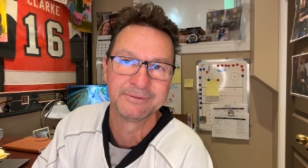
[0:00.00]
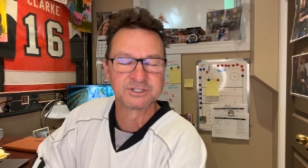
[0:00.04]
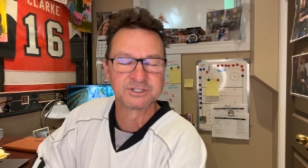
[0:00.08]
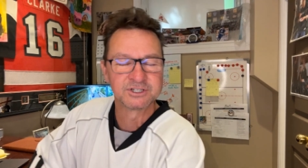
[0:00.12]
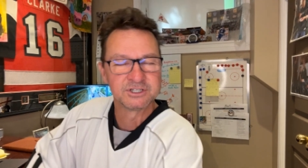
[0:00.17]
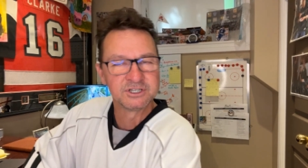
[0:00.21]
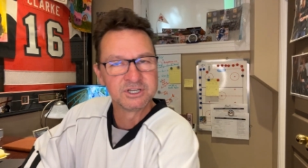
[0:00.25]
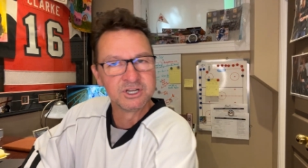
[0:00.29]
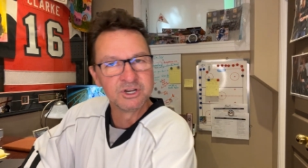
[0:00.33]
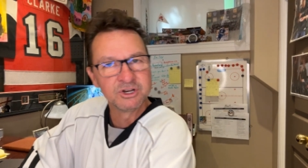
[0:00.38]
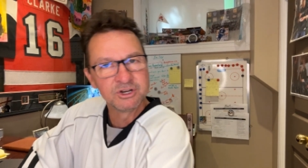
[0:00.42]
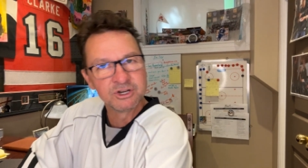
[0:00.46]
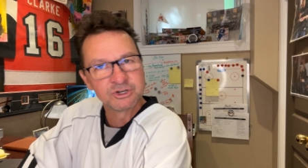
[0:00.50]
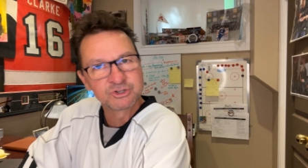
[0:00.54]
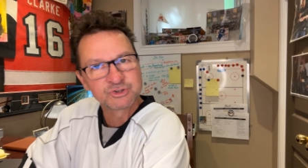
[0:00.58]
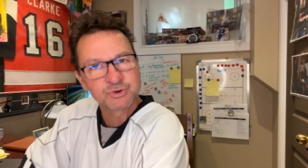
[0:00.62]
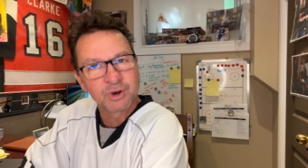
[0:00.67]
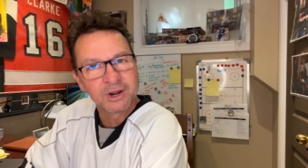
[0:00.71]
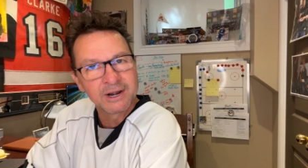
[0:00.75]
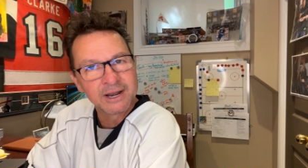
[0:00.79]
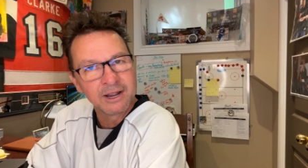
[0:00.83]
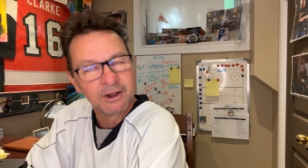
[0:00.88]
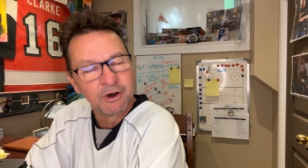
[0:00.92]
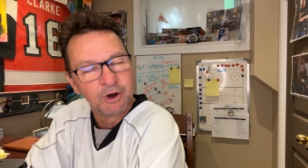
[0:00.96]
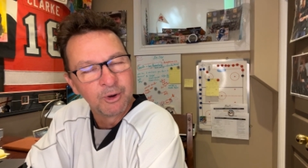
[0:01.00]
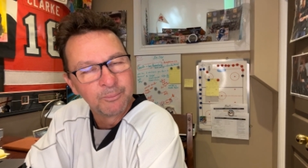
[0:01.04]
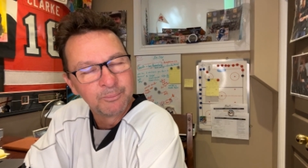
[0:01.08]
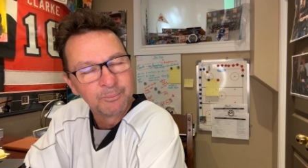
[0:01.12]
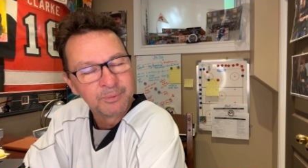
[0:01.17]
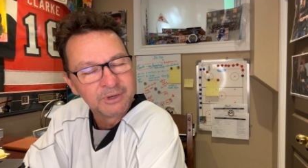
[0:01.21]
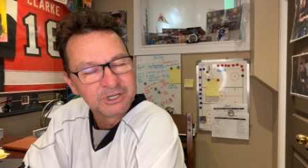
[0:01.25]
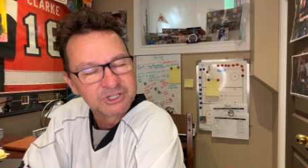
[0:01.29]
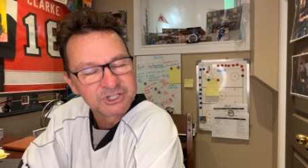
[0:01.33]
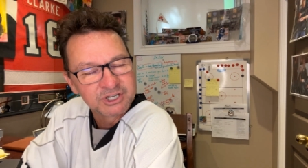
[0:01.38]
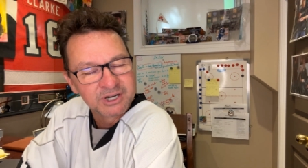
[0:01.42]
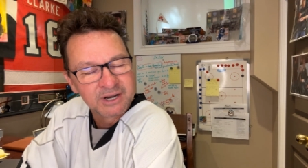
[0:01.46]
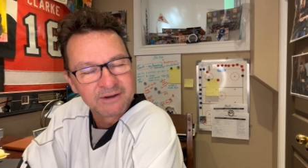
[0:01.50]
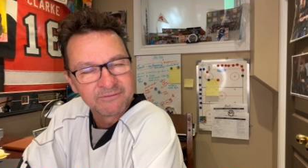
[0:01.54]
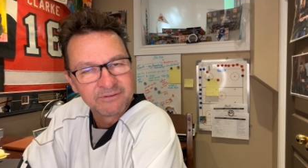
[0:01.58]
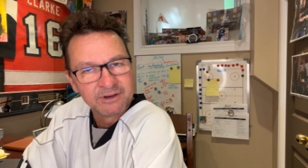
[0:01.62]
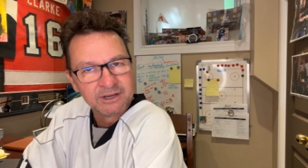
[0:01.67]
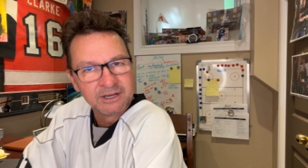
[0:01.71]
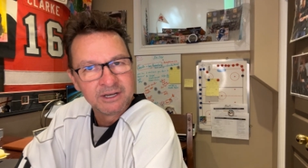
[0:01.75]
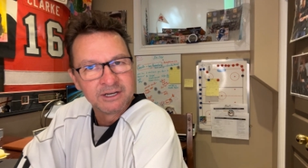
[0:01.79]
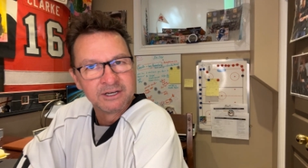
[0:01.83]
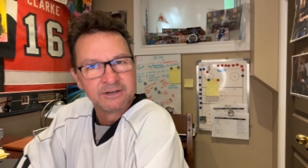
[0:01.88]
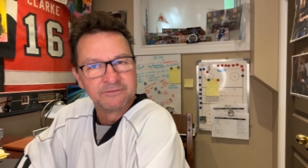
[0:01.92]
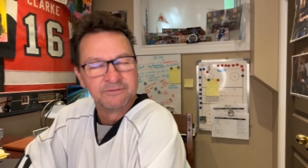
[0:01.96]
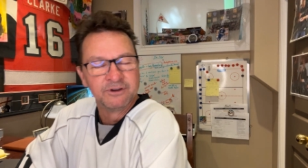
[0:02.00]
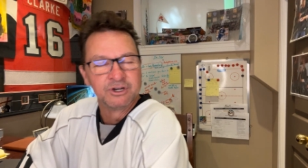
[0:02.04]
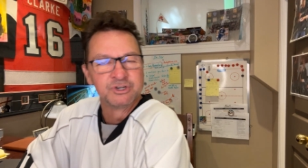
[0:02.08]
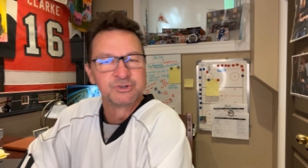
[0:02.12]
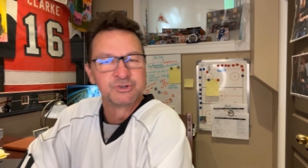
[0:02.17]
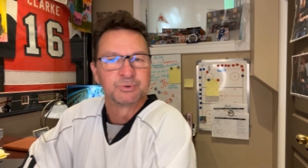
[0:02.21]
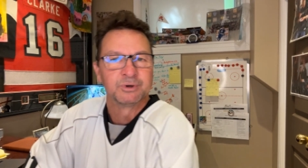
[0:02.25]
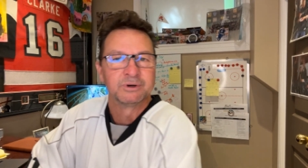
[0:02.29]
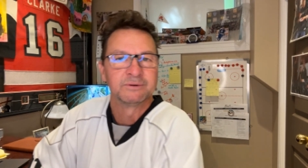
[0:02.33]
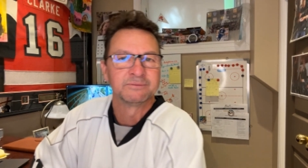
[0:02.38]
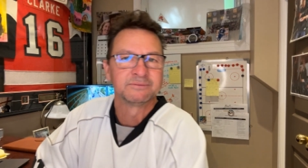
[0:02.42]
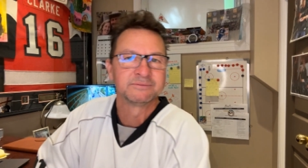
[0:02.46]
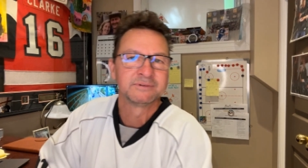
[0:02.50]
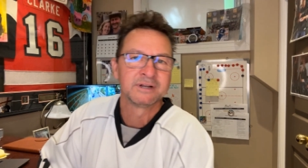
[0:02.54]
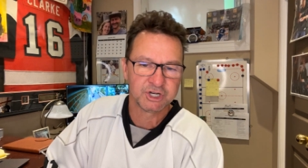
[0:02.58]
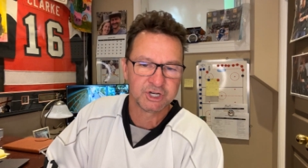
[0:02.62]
because you're trying to help each and every individual.